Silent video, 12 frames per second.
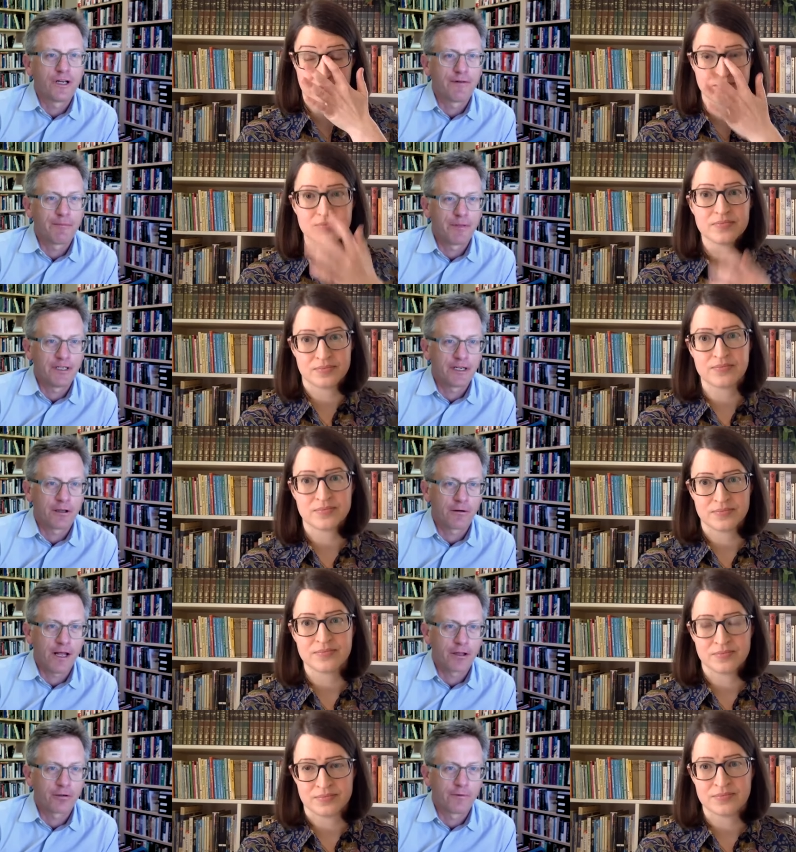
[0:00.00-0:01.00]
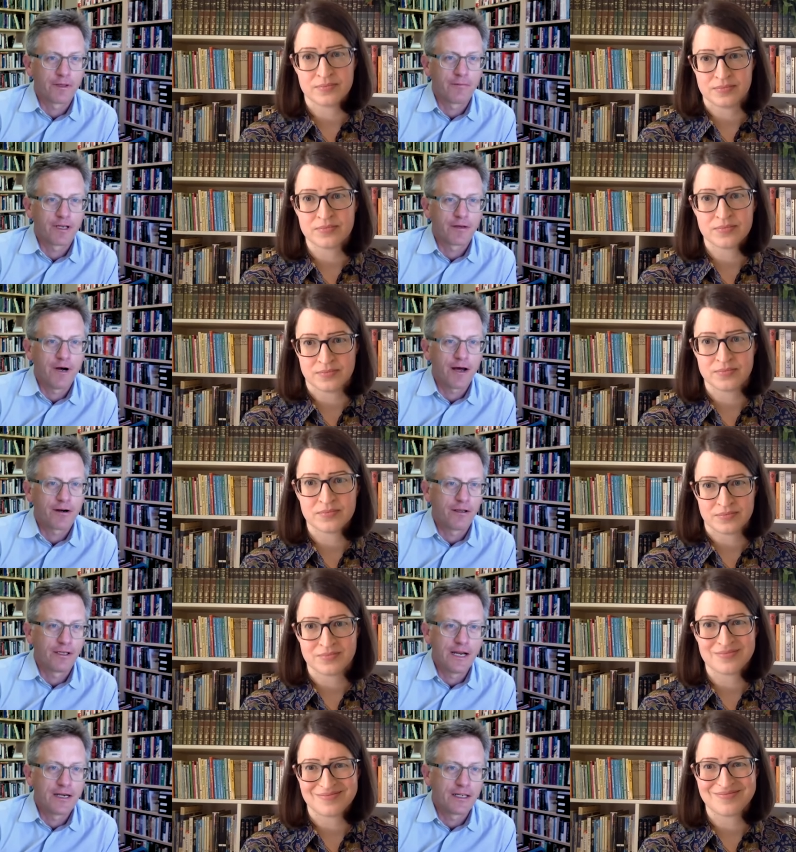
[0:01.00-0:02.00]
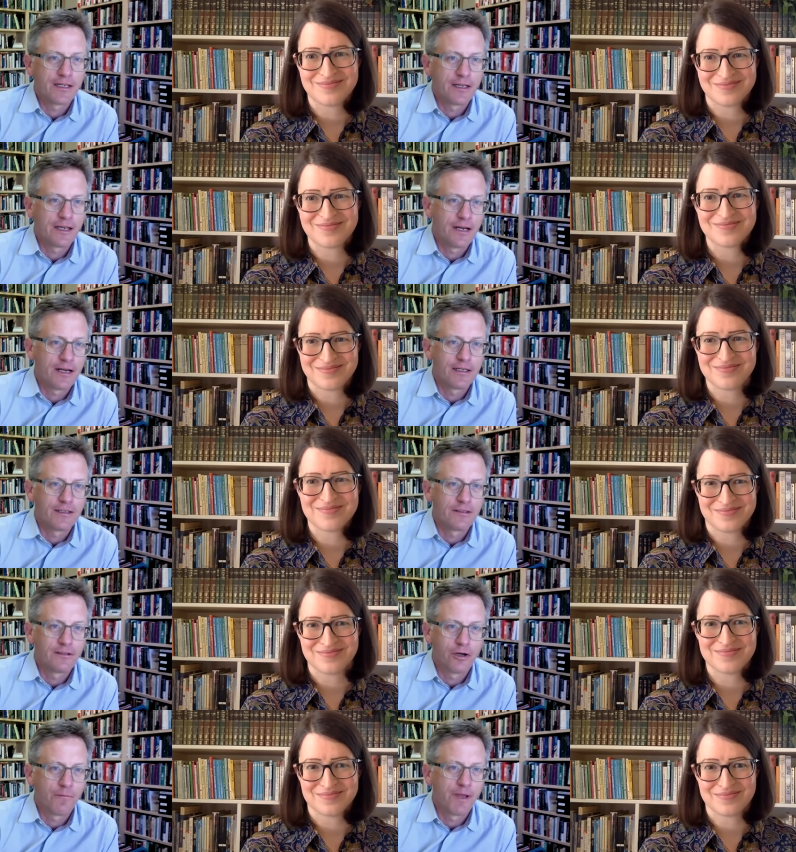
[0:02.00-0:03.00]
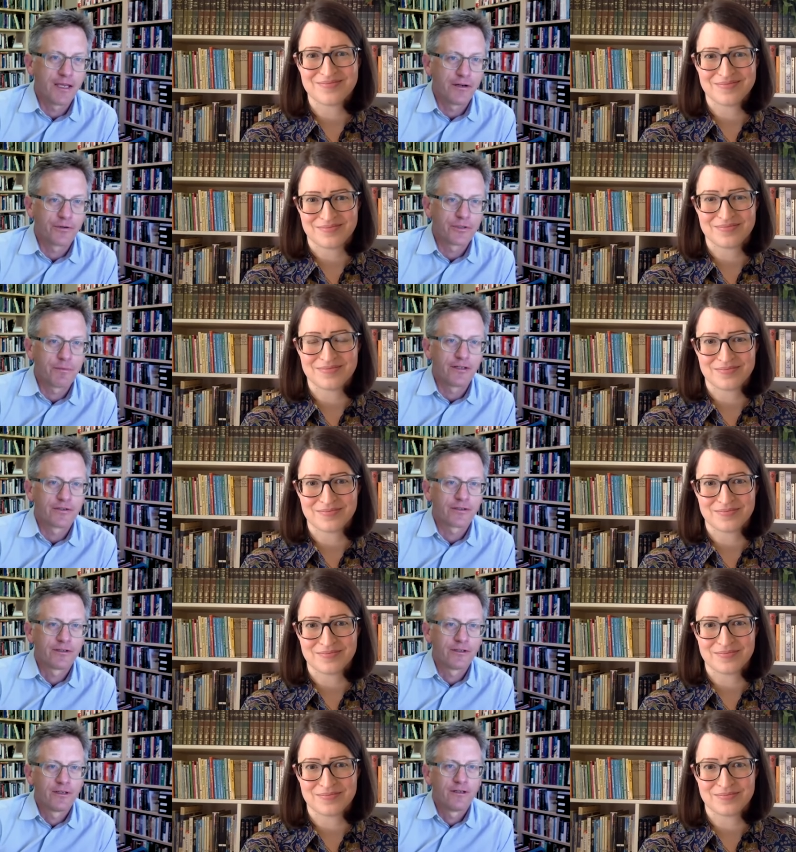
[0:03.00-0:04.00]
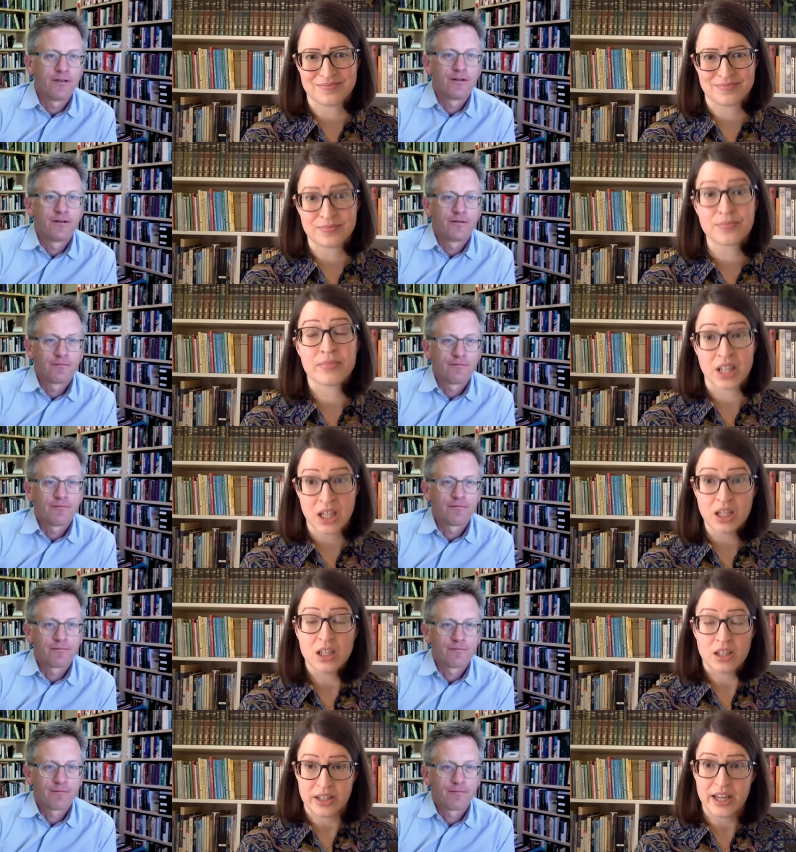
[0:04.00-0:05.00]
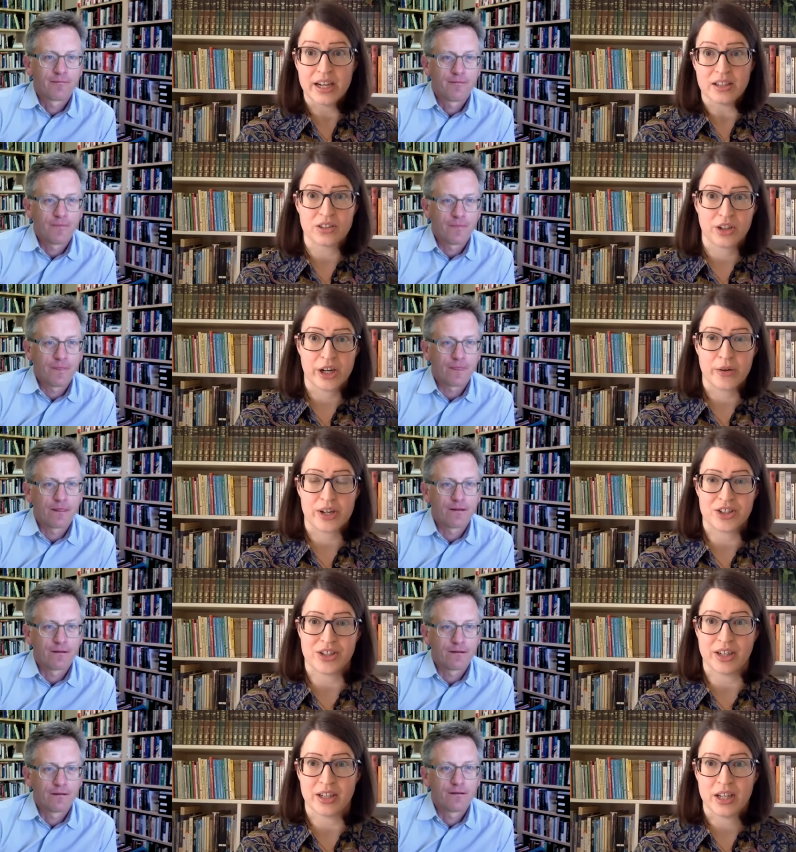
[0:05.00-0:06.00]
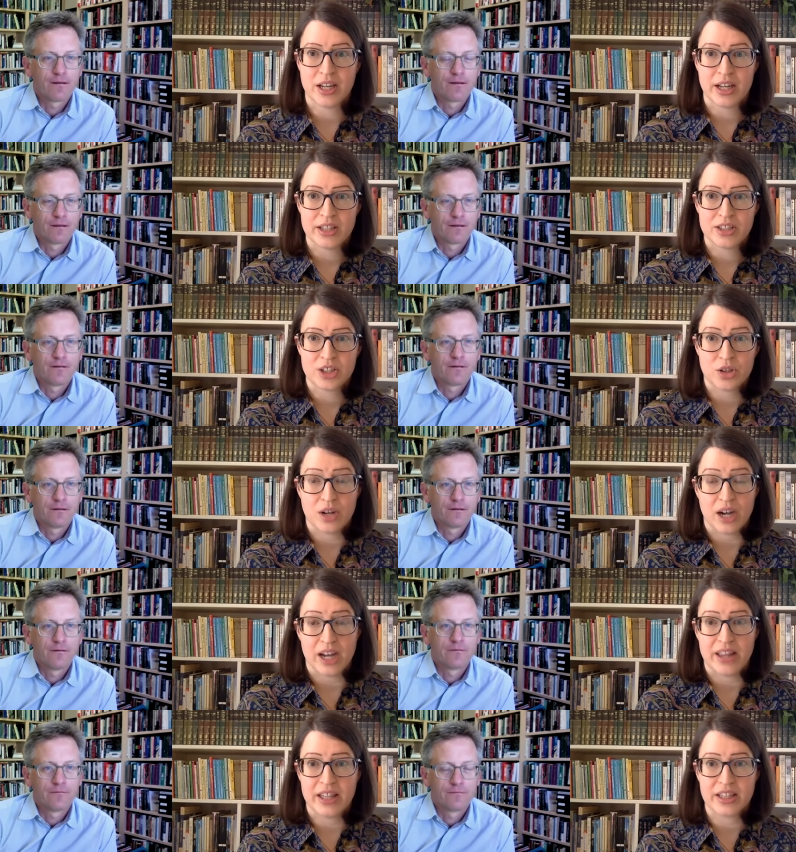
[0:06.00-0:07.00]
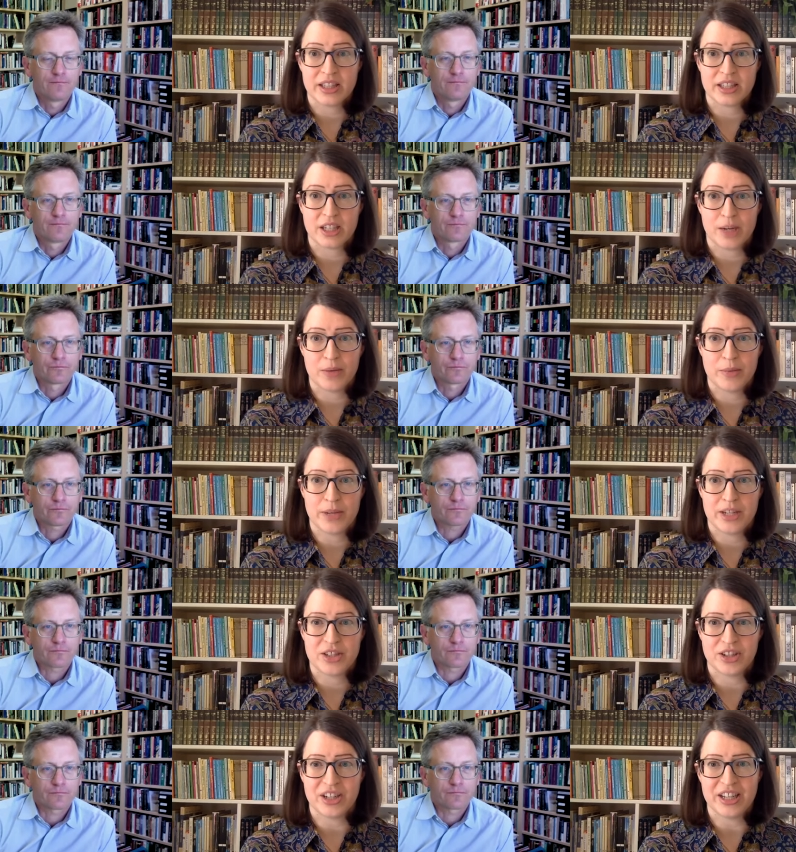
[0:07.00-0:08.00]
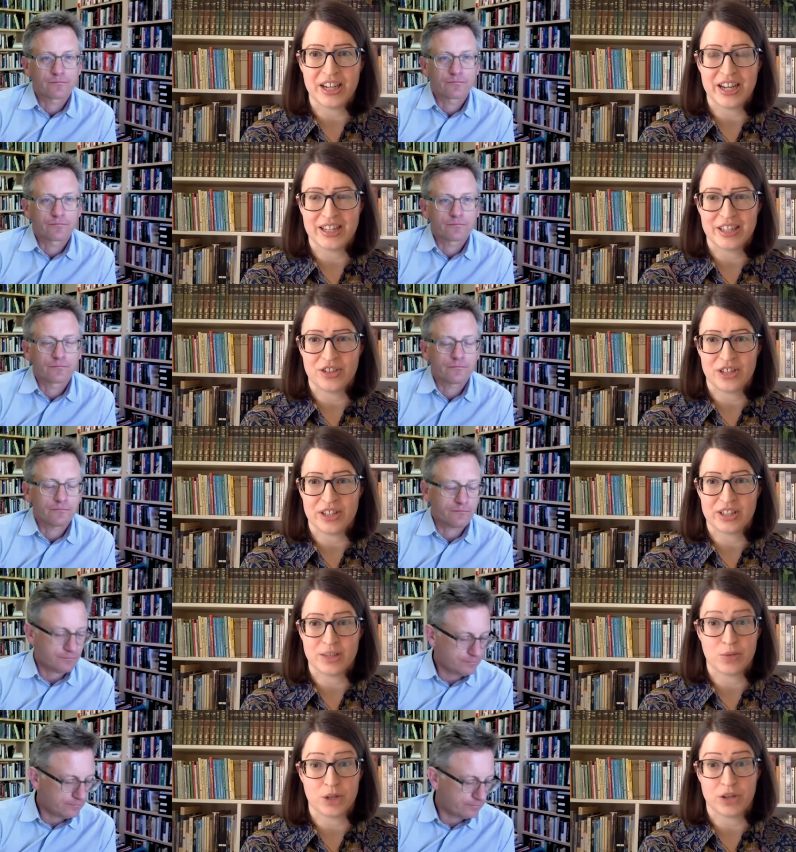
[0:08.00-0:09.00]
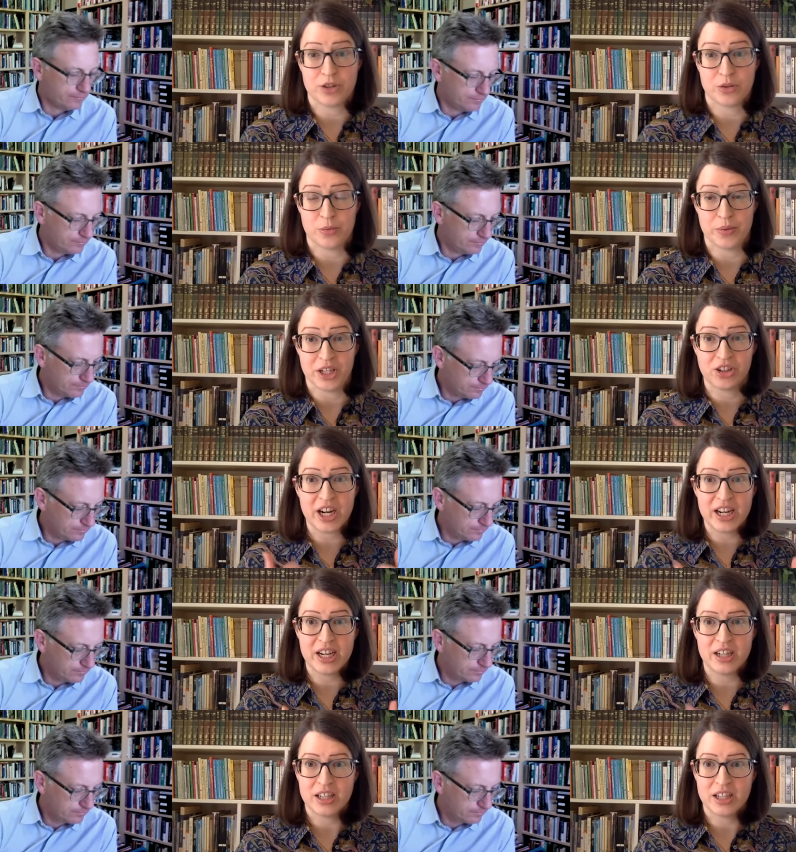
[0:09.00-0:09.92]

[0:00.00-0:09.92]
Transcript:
Speaker 1: of a particular algorithmic model in any domain or space?
Speaker 2: Yeah, great question. So I think the complementary antitrust approach would be great.